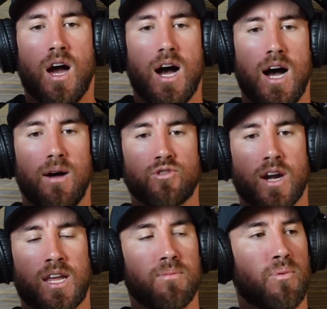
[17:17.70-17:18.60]
try
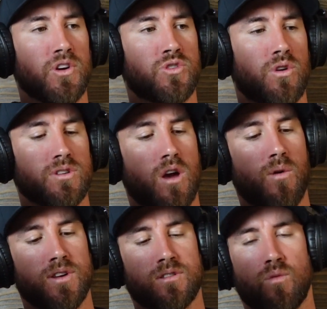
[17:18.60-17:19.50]
to keep it pretty short as
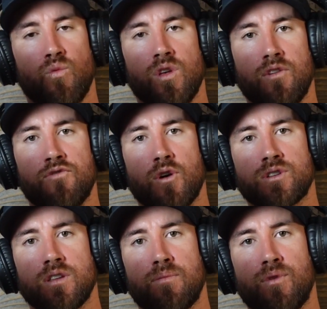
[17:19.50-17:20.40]
always. So really
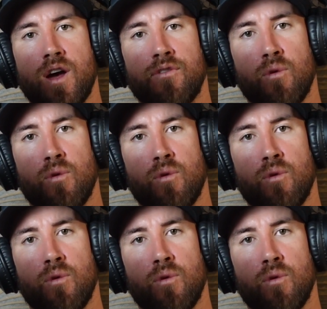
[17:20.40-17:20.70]
focus on the breath.